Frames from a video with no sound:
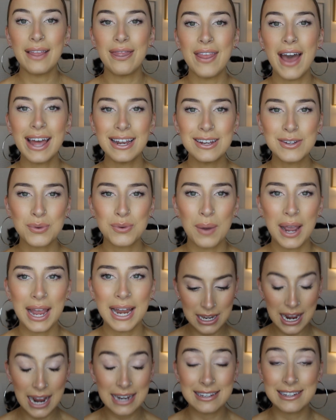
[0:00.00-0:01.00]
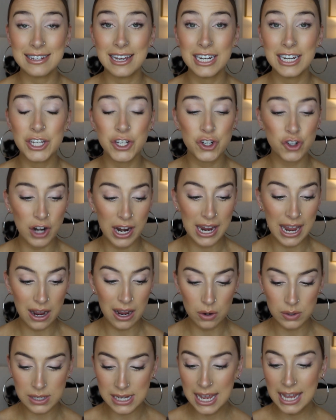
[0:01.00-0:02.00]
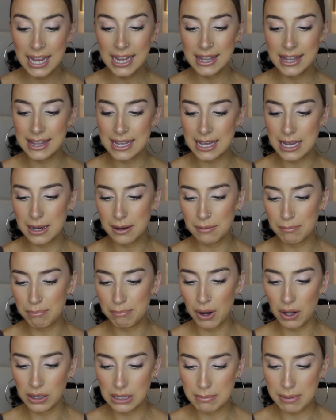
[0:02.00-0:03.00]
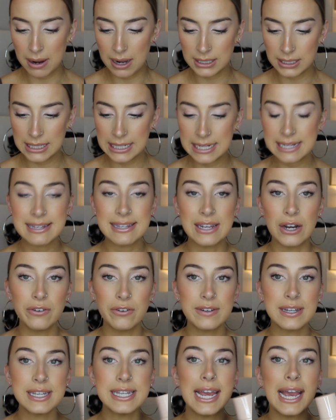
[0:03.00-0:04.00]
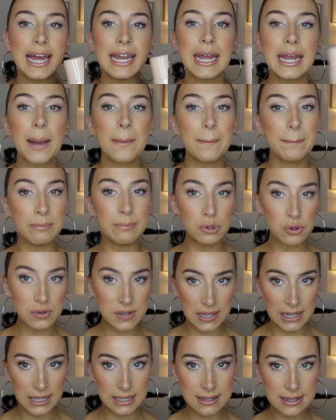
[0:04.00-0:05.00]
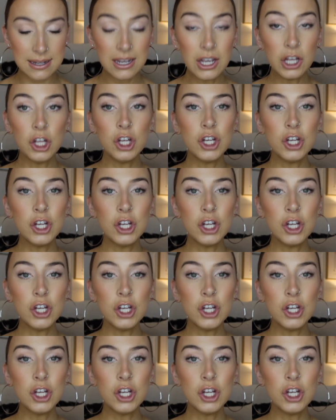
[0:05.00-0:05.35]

And that is when I decided to try out the Bali Body self-tanning mousses.